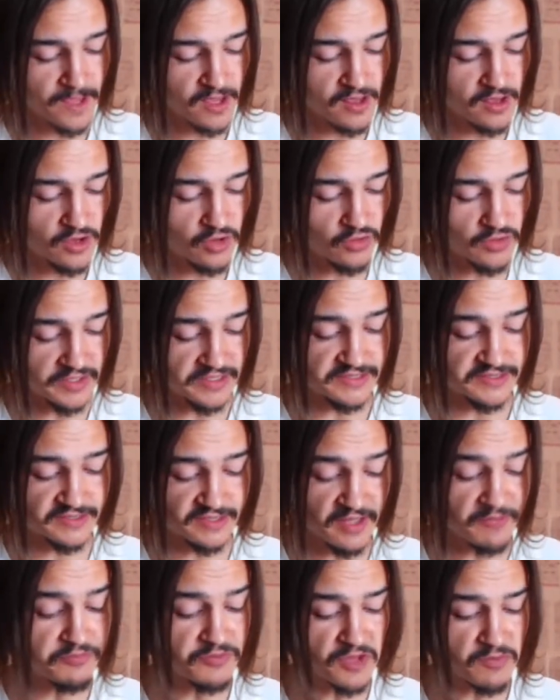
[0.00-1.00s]
Okay,
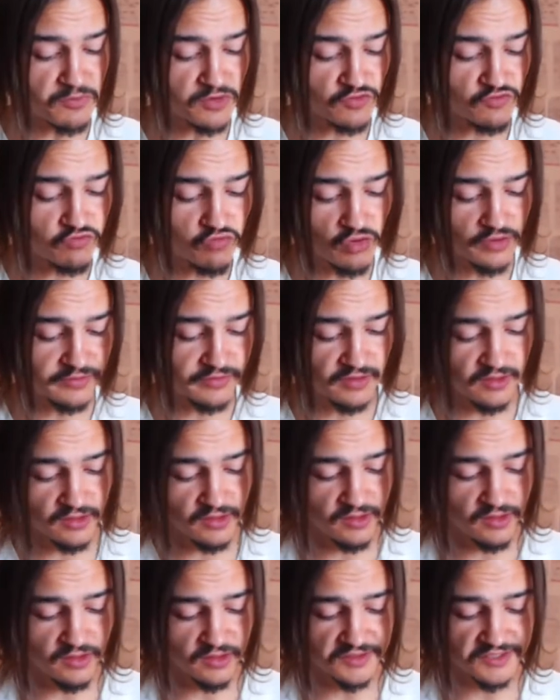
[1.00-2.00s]
step number
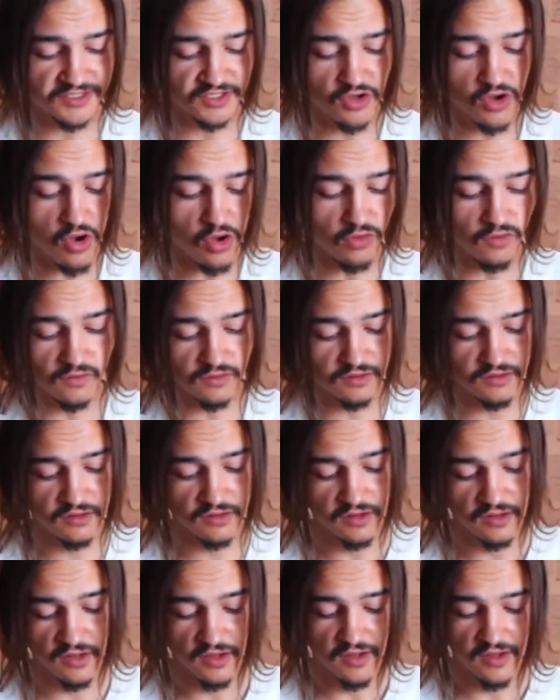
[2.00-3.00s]
40, it's called
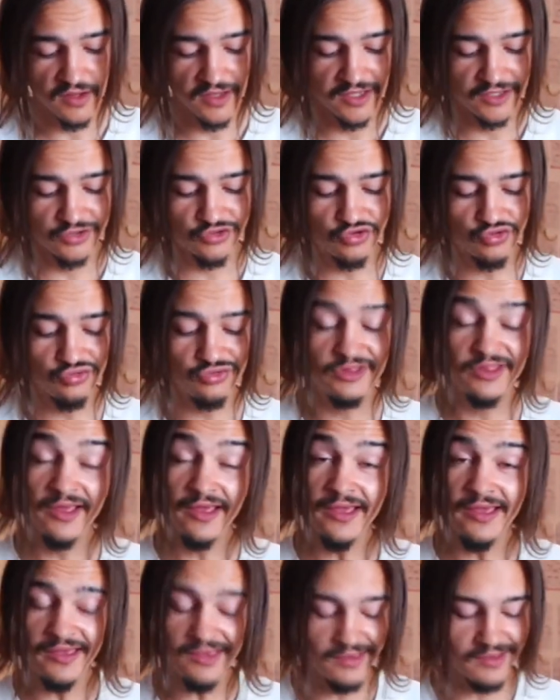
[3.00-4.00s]

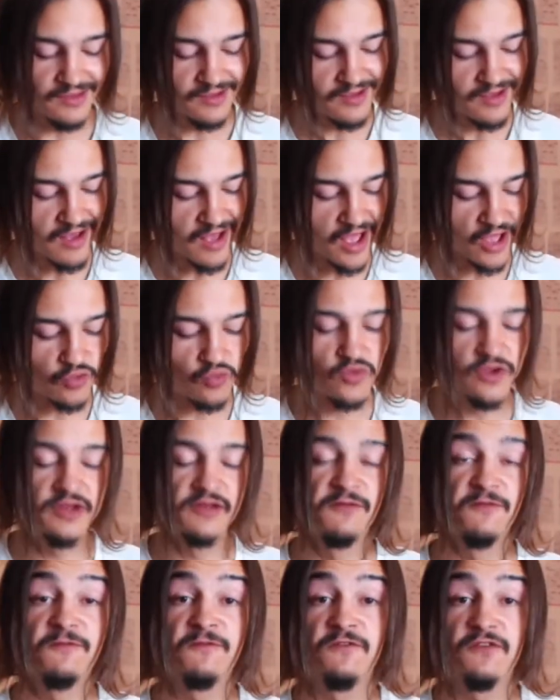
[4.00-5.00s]
"Today I will
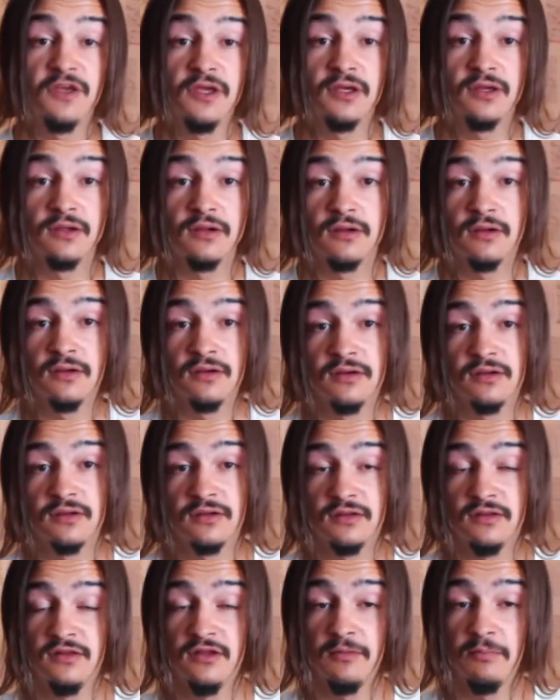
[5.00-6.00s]
feel
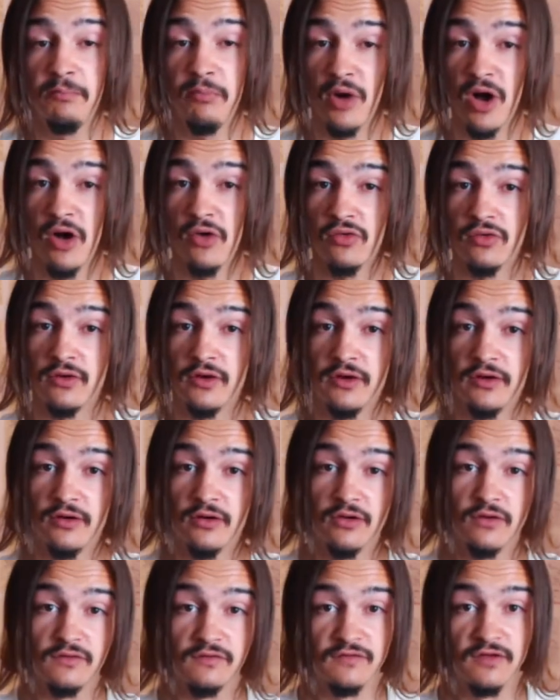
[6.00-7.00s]
the power
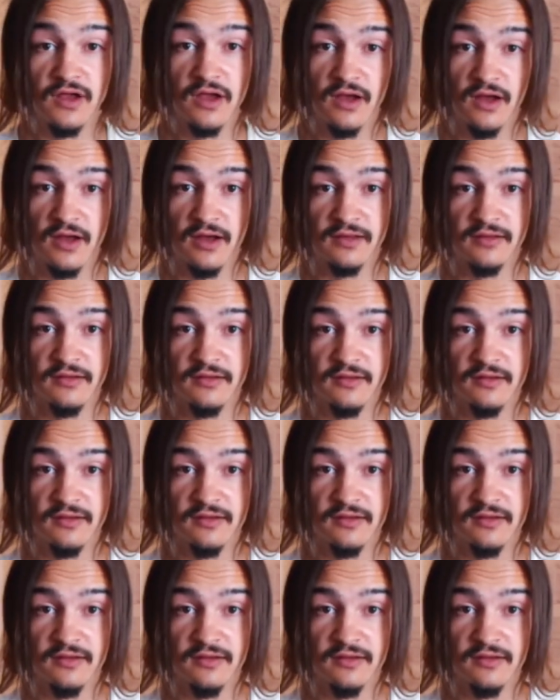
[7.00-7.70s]
of God."